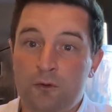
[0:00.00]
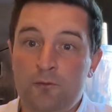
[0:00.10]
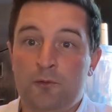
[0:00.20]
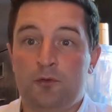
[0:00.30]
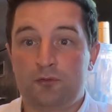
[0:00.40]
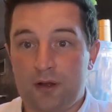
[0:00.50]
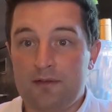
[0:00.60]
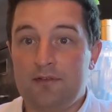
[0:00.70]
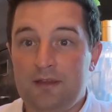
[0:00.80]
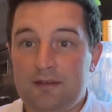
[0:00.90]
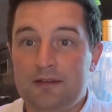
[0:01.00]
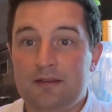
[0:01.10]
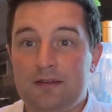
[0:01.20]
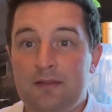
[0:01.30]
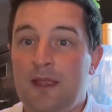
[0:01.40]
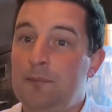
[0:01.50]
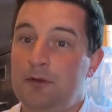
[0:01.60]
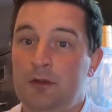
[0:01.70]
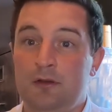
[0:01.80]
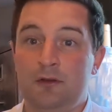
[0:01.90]
lawfulness was granted, the
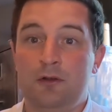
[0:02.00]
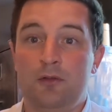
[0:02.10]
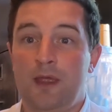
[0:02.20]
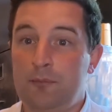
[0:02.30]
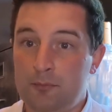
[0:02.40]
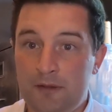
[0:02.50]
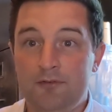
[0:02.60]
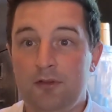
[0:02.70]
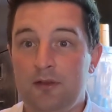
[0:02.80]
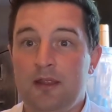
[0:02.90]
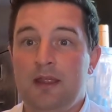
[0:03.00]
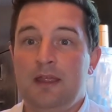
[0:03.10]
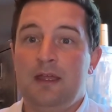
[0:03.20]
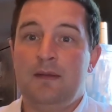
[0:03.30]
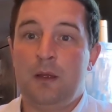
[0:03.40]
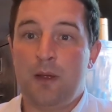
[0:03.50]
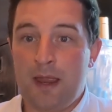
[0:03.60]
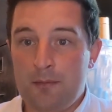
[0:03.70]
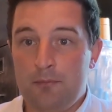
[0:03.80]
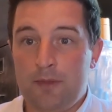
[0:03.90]
applicant got their permission,
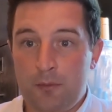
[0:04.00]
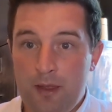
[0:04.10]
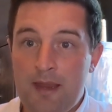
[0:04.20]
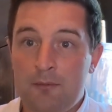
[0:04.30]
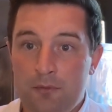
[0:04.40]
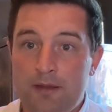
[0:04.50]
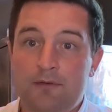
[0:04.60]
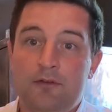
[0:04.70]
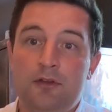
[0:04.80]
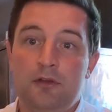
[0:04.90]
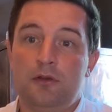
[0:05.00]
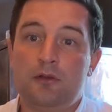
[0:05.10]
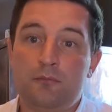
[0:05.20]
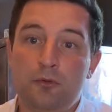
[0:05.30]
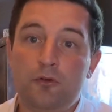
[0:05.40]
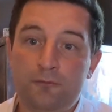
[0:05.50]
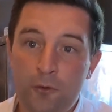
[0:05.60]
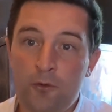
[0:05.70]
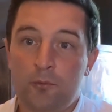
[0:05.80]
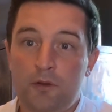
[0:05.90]
and they were able then to move
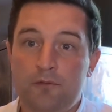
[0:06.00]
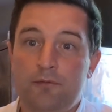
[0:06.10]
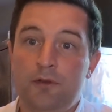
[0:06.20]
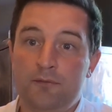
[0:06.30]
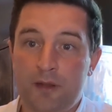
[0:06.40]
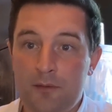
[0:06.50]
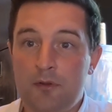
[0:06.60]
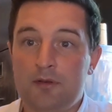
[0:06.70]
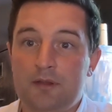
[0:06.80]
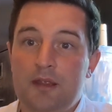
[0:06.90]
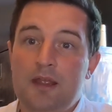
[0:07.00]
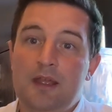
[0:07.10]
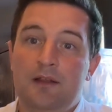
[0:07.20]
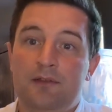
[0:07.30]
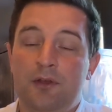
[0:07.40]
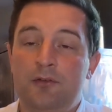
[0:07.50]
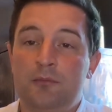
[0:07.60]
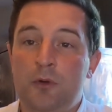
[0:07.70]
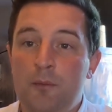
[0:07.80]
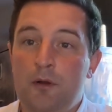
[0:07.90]
forward with the development and site a
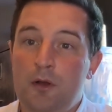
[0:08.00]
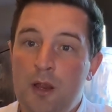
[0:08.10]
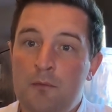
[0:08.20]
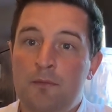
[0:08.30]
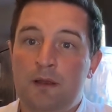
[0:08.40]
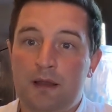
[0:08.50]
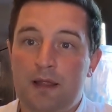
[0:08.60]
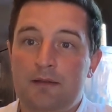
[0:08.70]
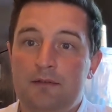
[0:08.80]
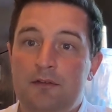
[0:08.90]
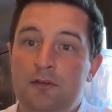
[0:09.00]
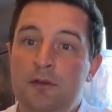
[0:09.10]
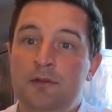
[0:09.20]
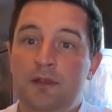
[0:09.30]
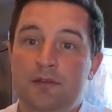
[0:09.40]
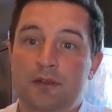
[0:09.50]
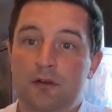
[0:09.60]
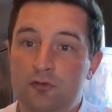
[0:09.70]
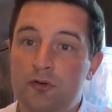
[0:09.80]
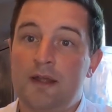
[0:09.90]
mobile home on their land to use as a
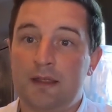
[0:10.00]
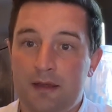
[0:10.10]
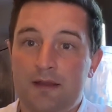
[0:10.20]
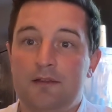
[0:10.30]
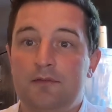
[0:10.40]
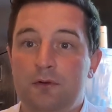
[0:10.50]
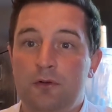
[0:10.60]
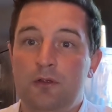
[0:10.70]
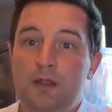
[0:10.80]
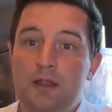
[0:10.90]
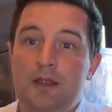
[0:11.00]
granny annex for